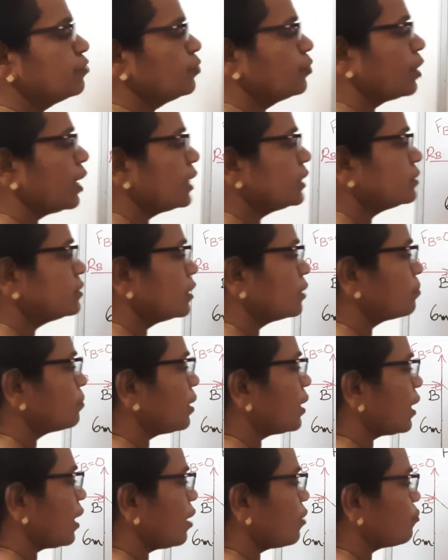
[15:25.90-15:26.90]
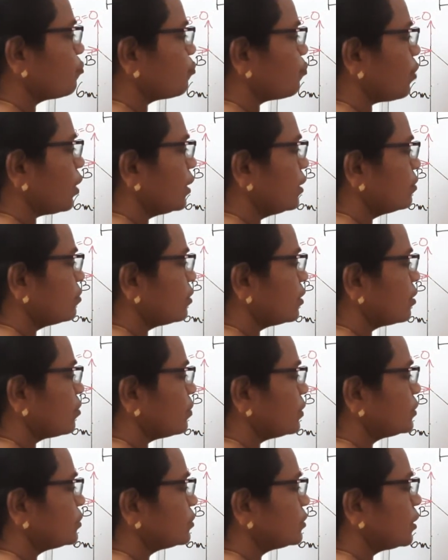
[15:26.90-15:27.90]
you write sigma Fy is
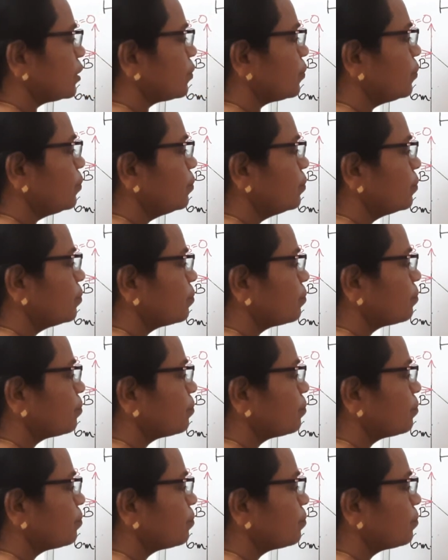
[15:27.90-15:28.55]
equal to 0.